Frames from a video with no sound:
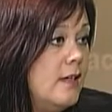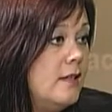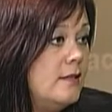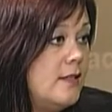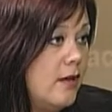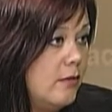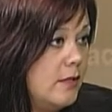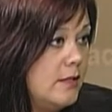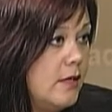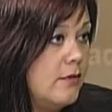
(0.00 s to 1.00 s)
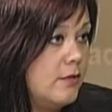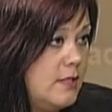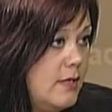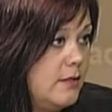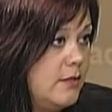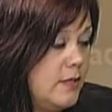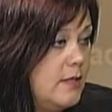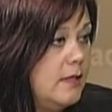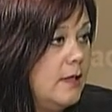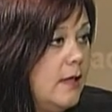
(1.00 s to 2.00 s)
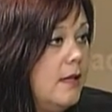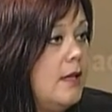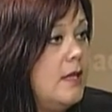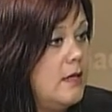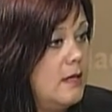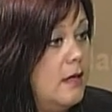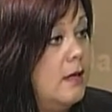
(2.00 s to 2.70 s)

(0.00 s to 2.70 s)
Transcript: Southwest 13th Street in